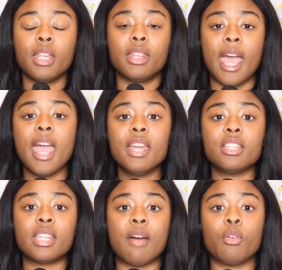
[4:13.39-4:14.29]
they
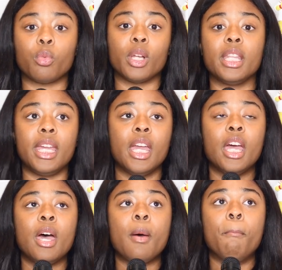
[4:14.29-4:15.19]
just have a really
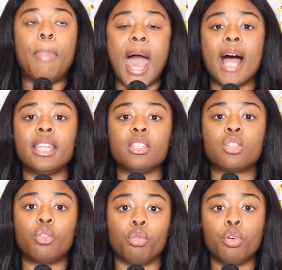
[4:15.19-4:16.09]

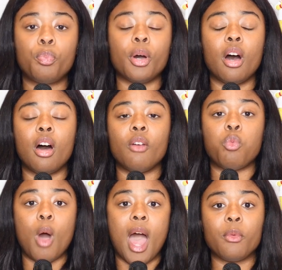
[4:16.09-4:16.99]
balanced group
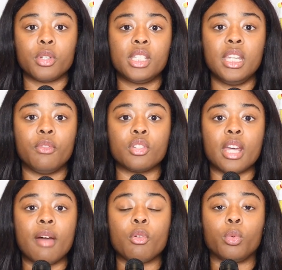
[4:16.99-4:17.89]
of wide receivers.
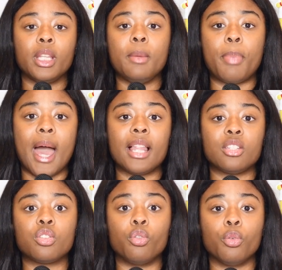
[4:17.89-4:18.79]
They have a really
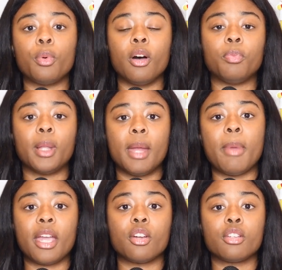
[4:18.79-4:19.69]
balanced group of
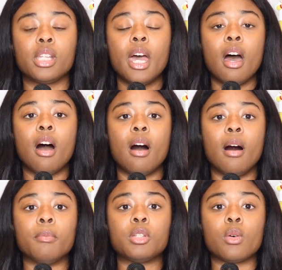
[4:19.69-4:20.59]
playmakers.
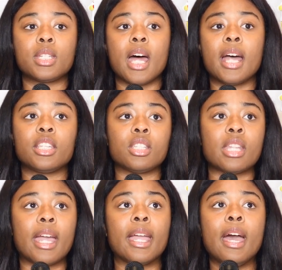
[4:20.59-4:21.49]
Um, so it's not
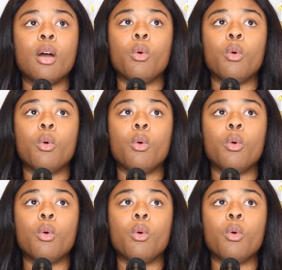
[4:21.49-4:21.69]
just like